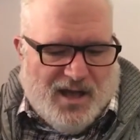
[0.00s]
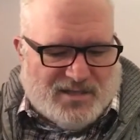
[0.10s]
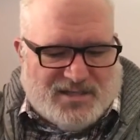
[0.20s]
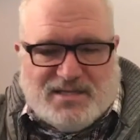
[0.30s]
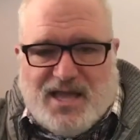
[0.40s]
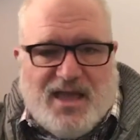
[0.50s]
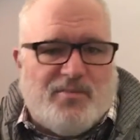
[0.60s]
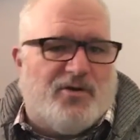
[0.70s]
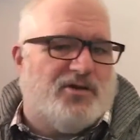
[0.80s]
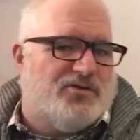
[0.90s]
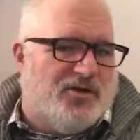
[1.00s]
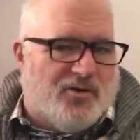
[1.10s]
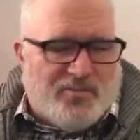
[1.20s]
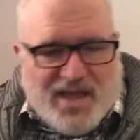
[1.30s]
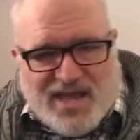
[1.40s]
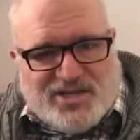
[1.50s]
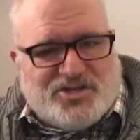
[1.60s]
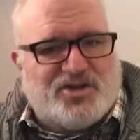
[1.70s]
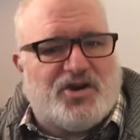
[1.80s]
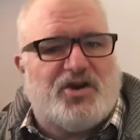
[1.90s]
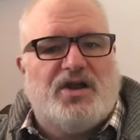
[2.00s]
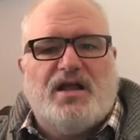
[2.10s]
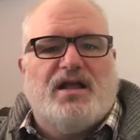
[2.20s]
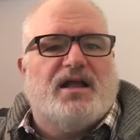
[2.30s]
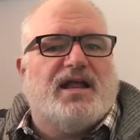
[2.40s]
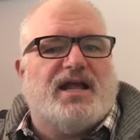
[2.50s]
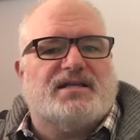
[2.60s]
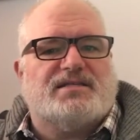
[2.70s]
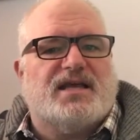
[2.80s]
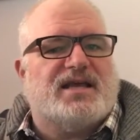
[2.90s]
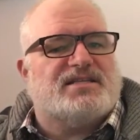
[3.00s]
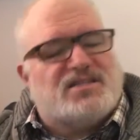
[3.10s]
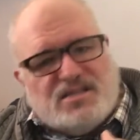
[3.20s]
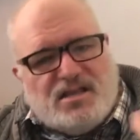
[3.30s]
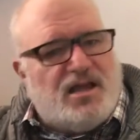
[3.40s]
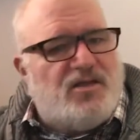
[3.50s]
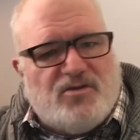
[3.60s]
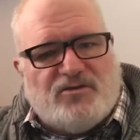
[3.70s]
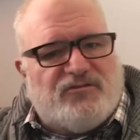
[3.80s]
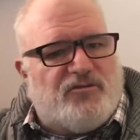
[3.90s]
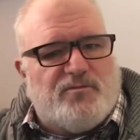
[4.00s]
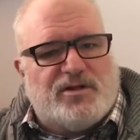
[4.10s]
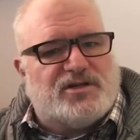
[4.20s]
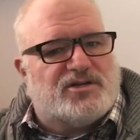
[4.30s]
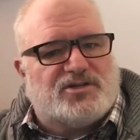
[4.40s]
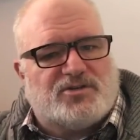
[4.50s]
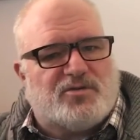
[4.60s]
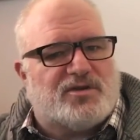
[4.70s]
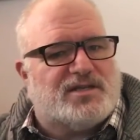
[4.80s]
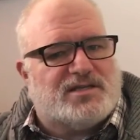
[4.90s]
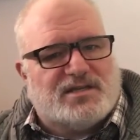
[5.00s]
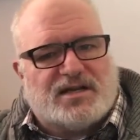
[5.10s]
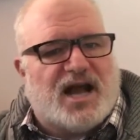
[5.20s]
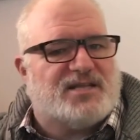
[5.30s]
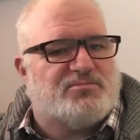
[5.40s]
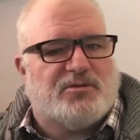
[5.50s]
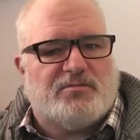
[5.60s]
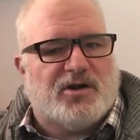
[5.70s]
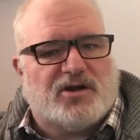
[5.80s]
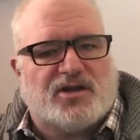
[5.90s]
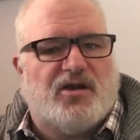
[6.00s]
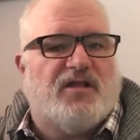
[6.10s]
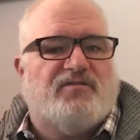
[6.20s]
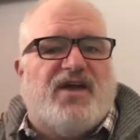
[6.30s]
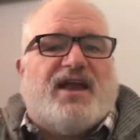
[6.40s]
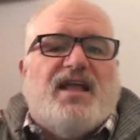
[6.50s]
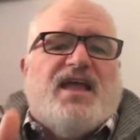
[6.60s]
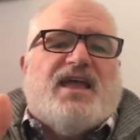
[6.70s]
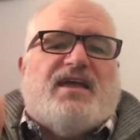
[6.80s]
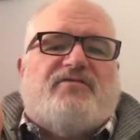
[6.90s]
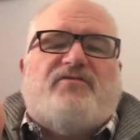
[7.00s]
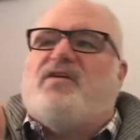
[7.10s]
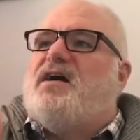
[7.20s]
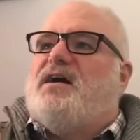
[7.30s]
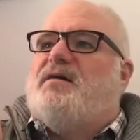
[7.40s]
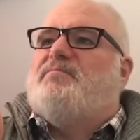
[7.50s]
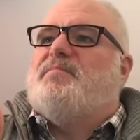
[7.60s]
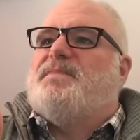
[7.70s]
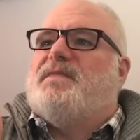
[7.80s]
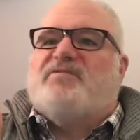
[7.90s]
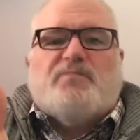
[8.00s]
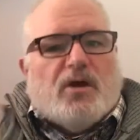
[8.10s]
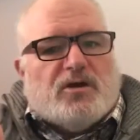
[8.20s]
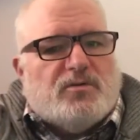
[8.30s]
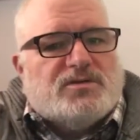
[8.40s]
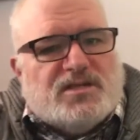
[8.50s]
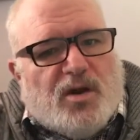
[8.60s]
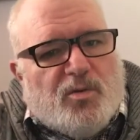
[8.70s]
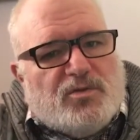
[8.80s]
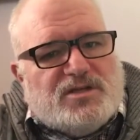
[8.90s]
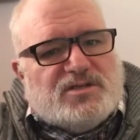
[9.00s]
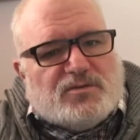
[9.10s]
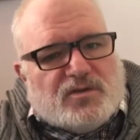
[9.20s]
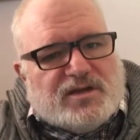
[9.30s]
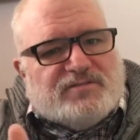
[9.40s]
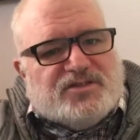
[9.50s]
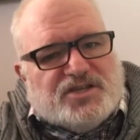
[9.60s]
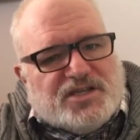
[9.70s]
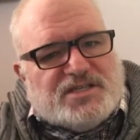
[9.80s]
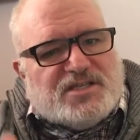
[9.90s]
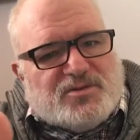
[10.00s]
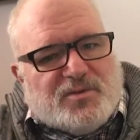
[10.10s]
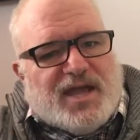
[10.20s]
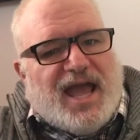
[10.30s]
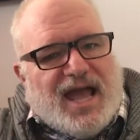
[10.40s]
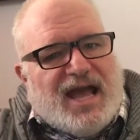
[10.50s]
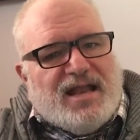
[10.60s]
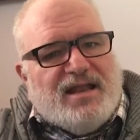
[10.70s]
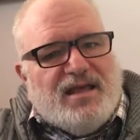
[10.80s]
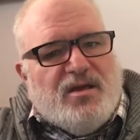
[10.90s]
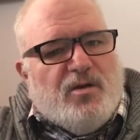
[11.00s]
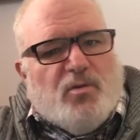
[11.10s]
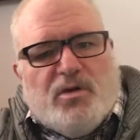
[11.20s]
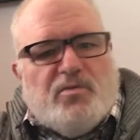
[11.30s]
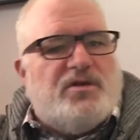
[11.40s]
stable, no manger. Has none of those familiar stories in the Gospel of Mark at all. In fact, if Mark was the only story of Jesus we had, we